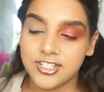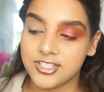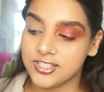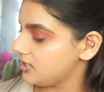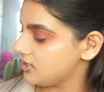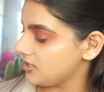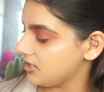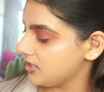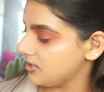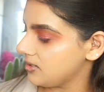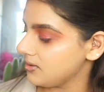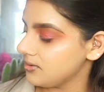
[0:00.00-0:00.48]

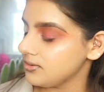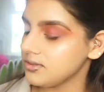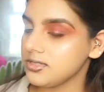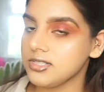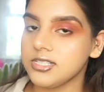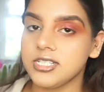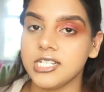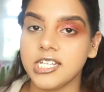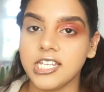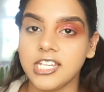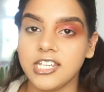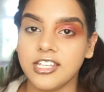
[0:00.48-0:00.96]
Shall
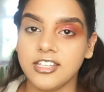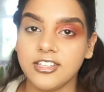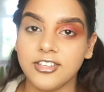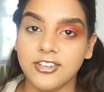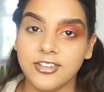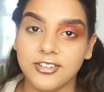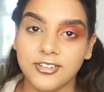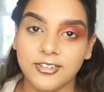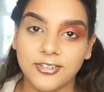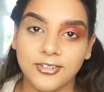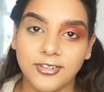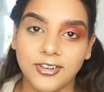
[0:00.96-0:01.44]
see
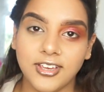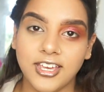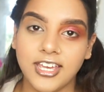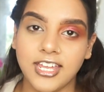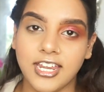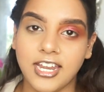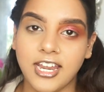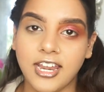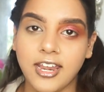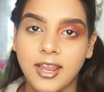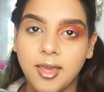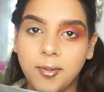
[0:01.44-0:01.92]
you
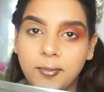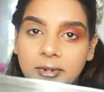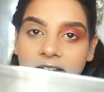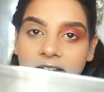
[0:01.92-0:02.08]
in a